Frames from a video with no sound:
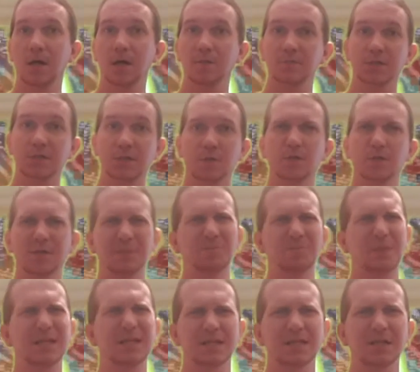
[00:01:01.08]
So
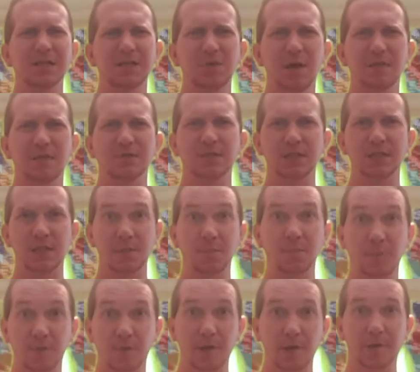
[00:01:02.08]
basically you have
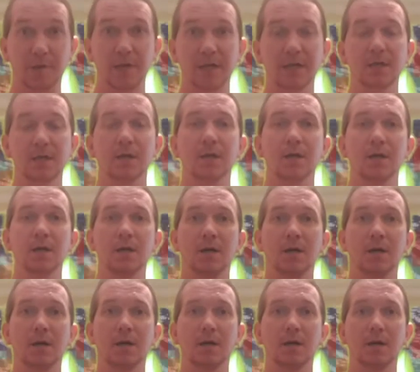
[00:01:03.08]
temporary
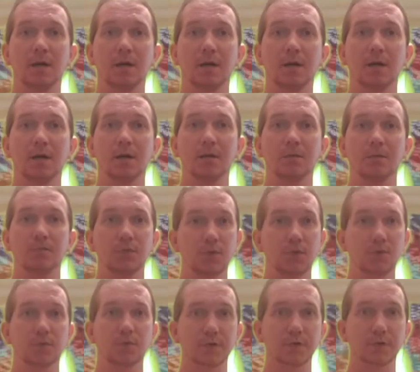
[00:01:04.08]

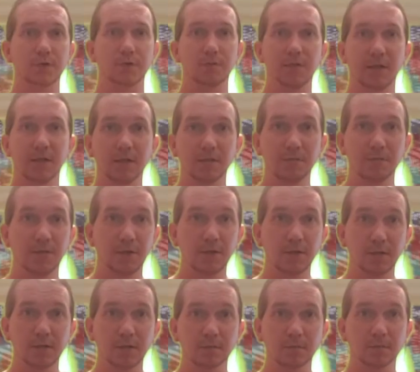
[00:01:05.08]
universal mail-in
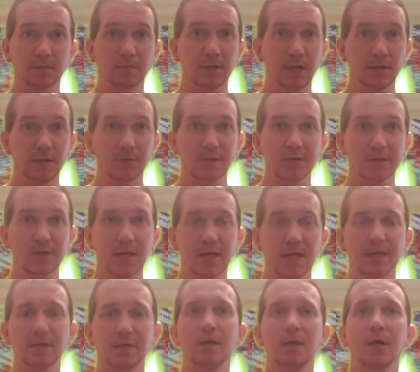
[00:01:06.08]
voting in your
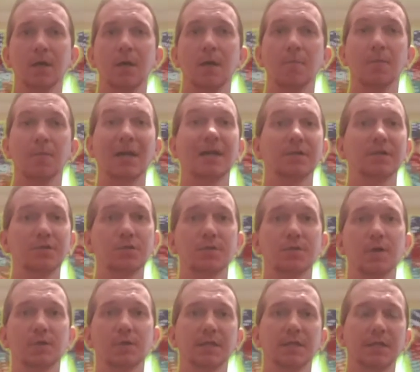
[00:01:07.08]
state, but I do
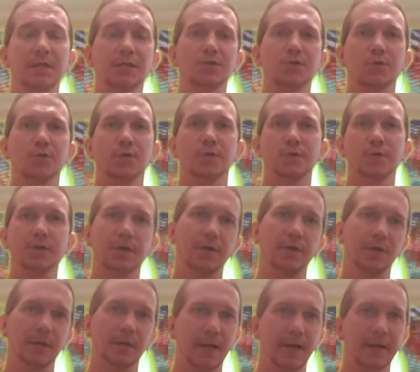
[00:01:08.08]
know that that's true in North
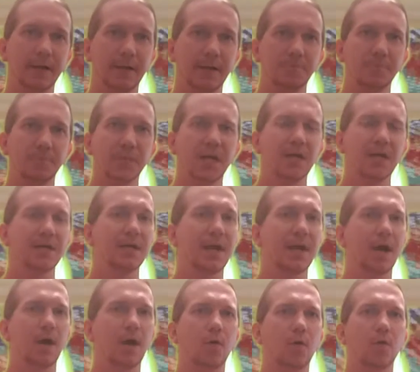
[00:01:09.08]
Carolina.
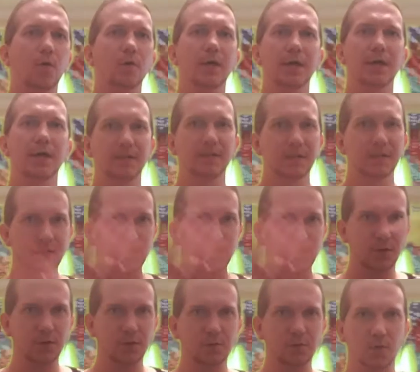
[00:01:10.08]
Now, and this is
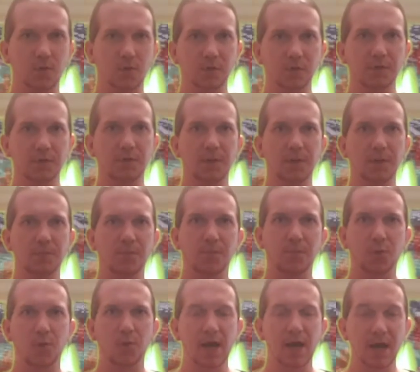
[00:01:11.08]
a good rule of thumb
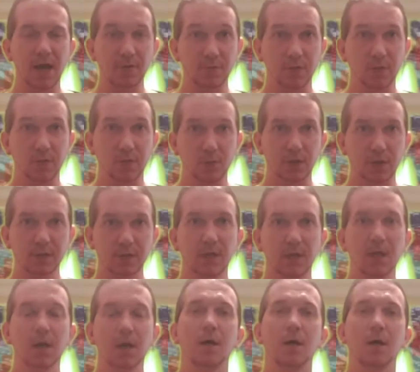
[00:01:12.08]
for everyone,
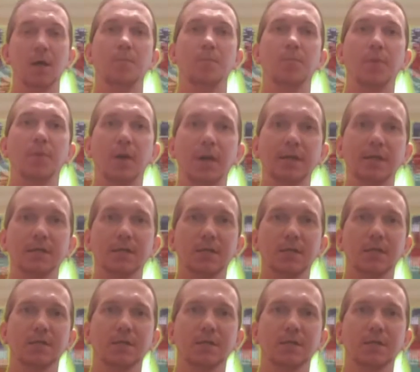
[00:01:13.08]
but